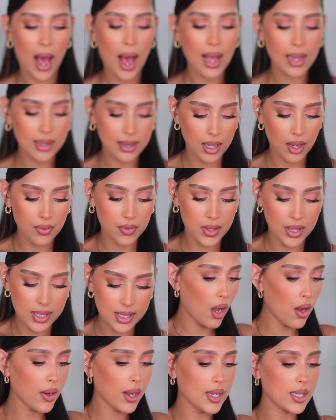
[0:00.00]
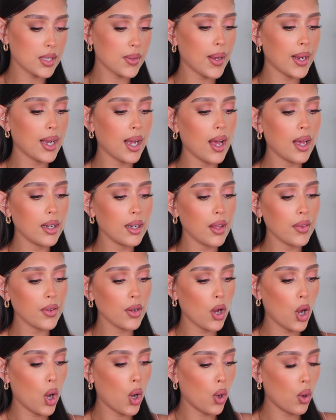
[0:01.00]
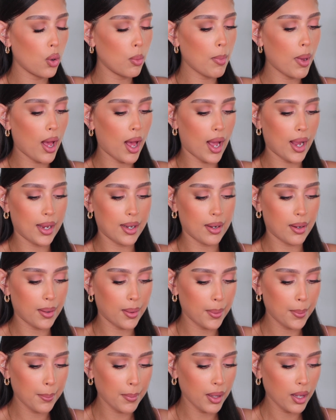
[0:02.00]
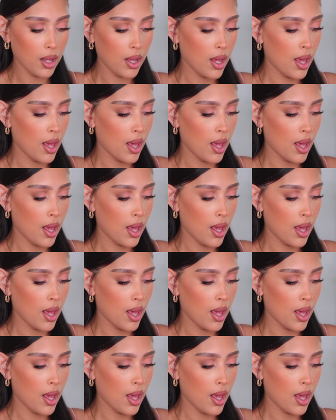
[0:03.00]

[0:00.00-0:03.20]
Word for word: I love this. Okay, so I got another home item.